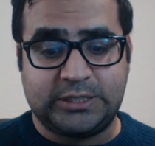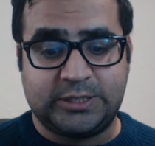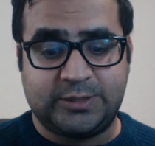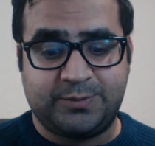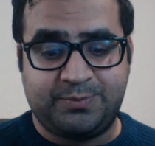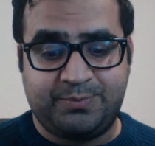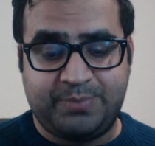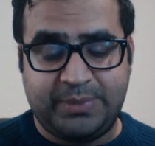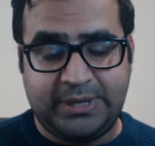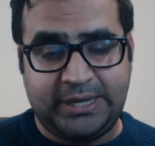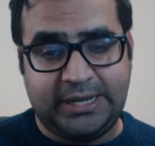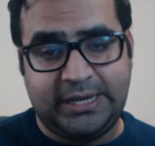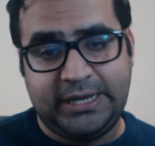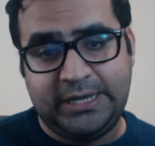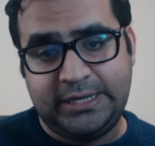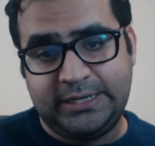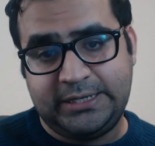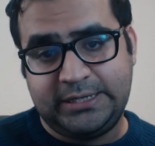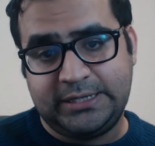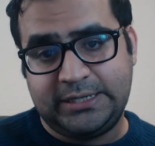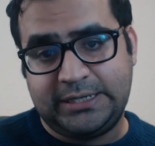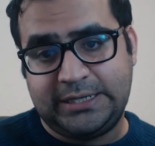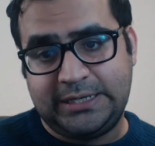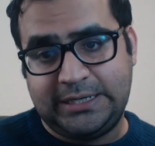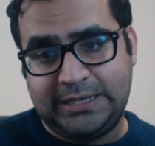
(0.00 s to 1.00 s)

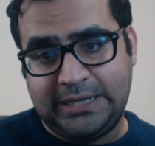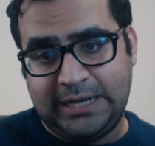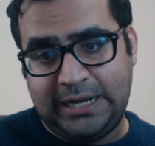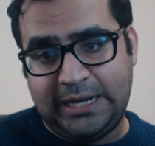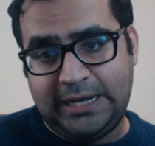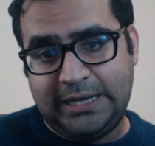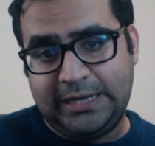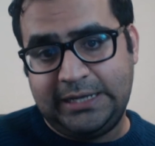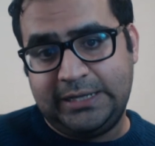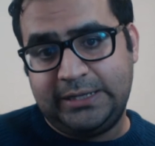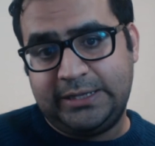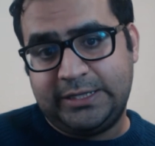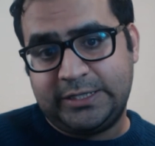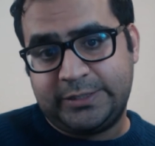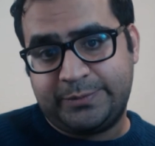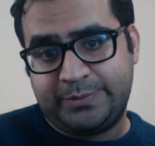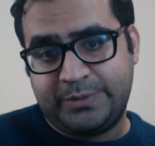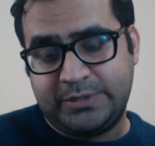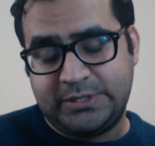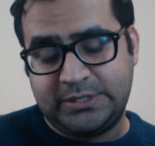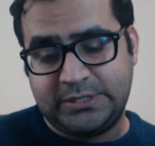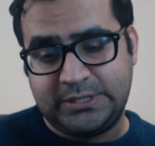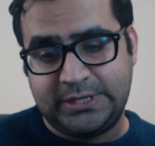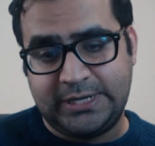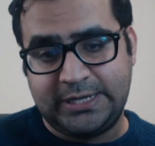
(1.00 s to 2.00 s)
Spade guy that's
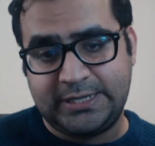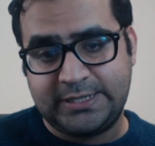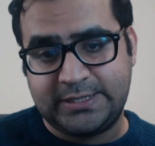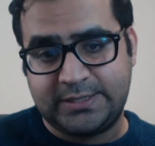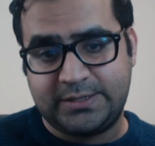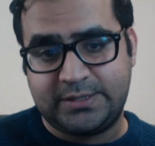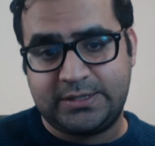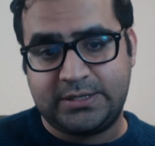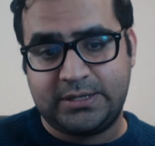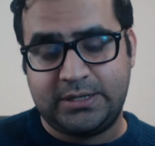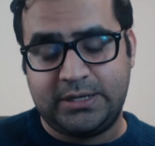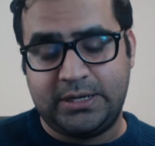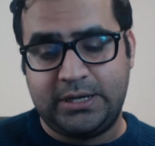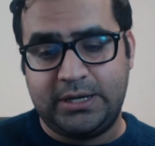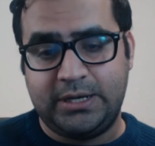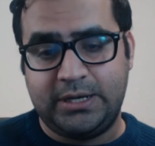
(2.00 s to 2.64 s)
possessed,